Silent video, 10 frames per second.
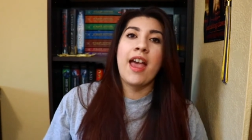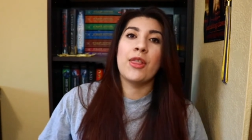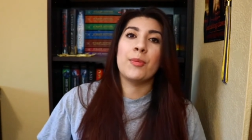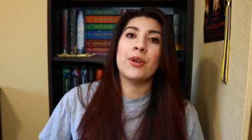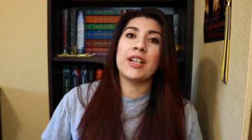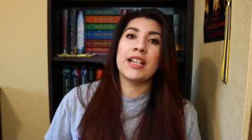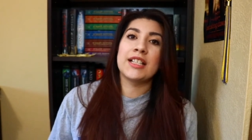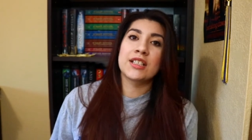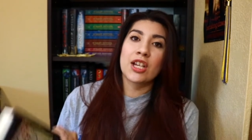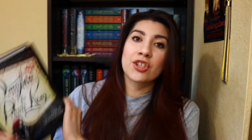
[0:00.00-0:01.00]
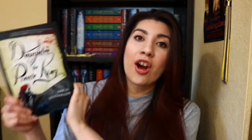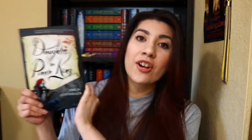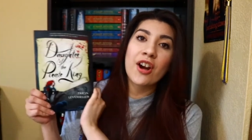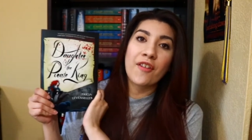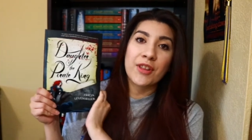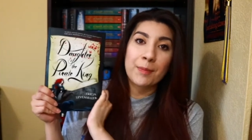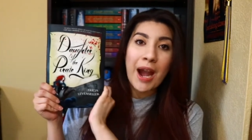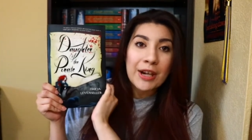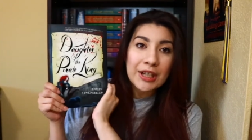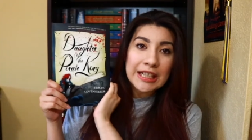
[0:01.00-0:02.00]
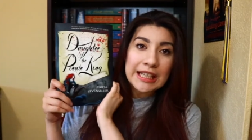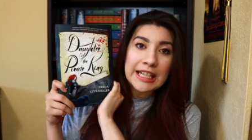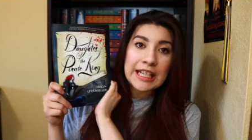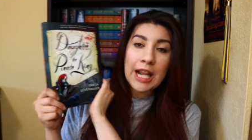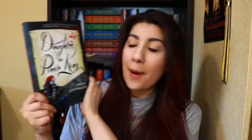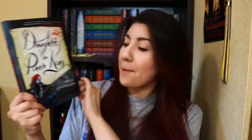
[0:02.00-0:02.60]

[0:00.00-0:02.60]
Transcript: And the book is Daughter of the Pirate King